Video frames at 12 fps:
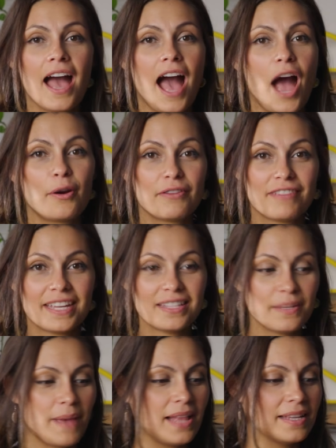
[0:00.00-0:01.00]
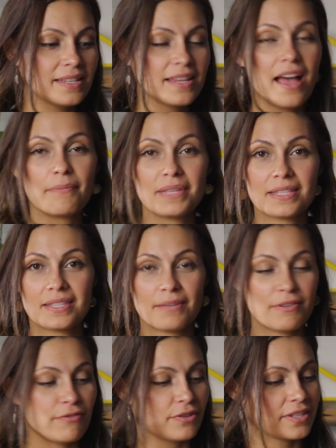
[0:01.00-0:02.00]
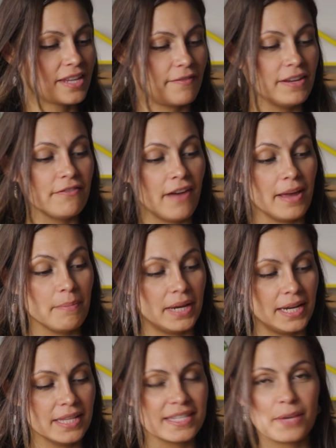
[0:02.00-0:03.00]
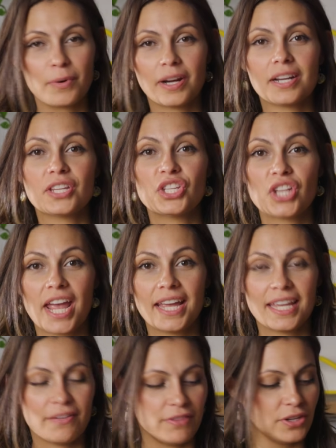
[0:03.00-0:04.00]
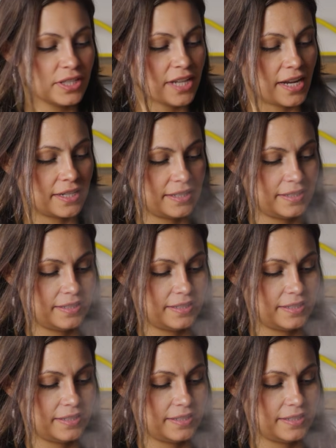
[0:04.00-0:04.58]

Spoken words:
Our vegan tamales have been steaming for 75 minutes and we're gonna check if they're done.